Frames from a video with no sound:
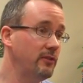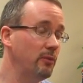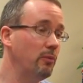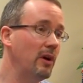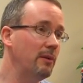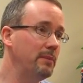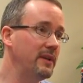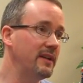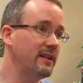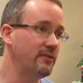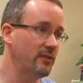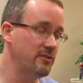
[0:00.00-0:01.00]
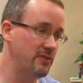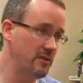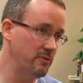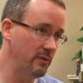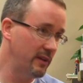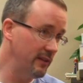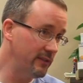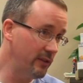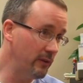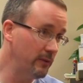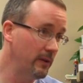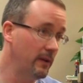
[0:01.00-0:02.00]
well-being is our genuine
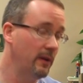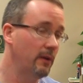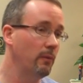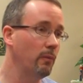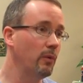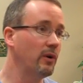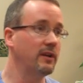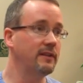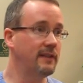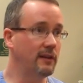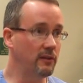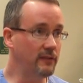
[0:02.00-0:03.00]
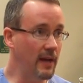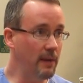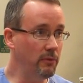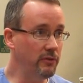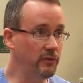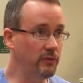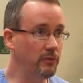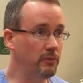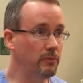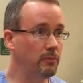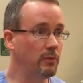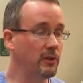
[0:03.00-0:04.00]
concern. We're going to take our time with
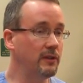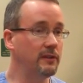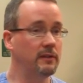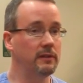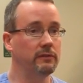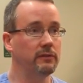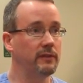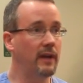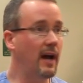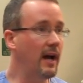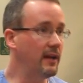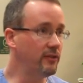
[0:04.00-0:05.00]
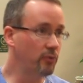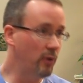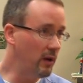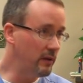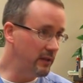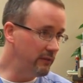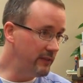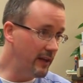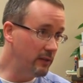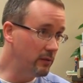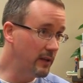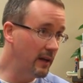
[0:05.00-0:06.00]
you. We're going to deliver the highest quality of
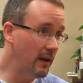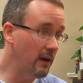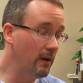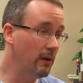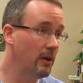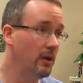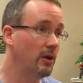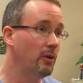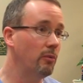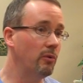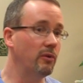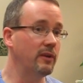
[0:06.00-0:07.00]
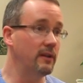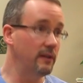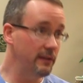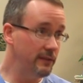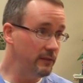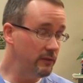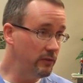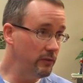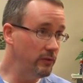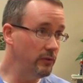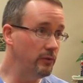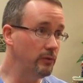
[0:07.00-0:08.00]
dental care. We're going to listen to
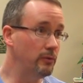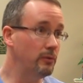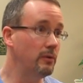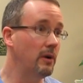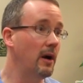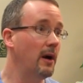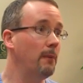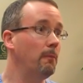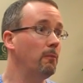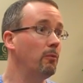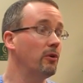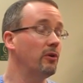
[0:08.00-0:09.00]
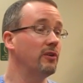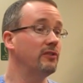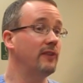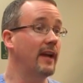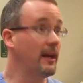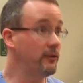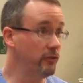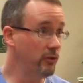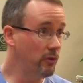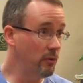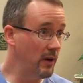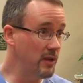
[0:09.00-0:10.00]
you. We're going to answer
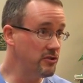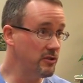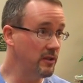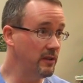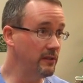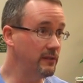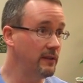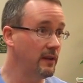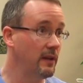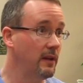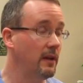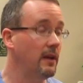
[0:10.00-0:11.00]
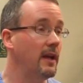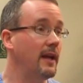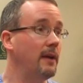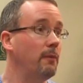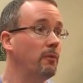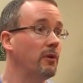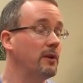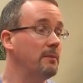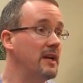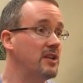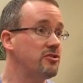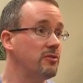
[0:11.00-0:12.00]
your questions, and we're going to
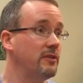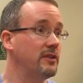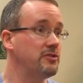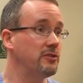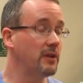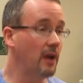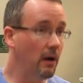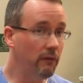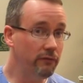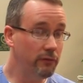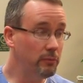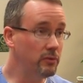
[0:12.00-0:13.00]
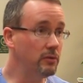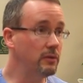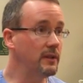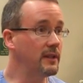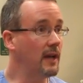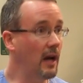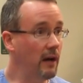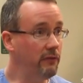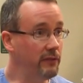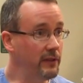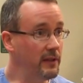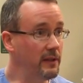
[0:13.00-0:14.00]
make sure that you're comfortable and
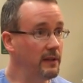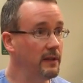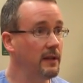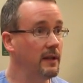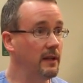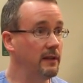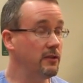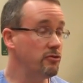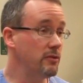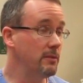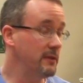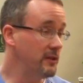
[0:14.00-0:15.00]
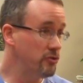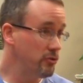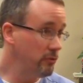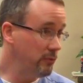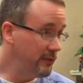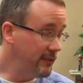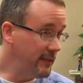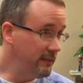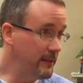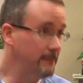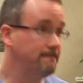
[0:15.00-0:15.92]
confident in the treatment that you're receiving.